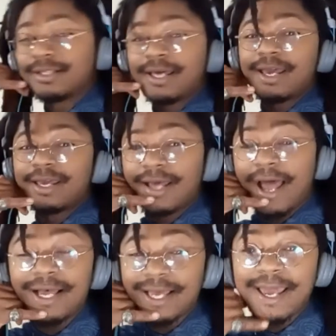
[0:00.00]
Hey,
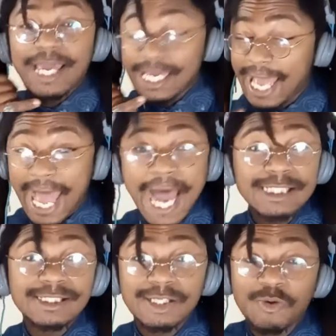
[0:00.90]
I
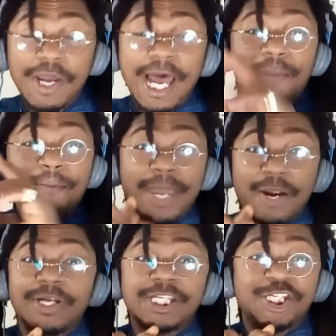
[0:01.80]
still got
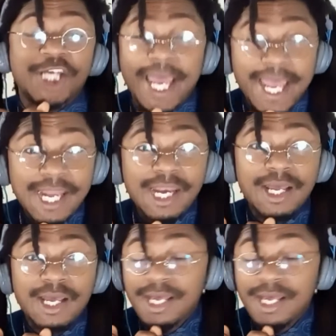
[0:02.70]
Mary Jane.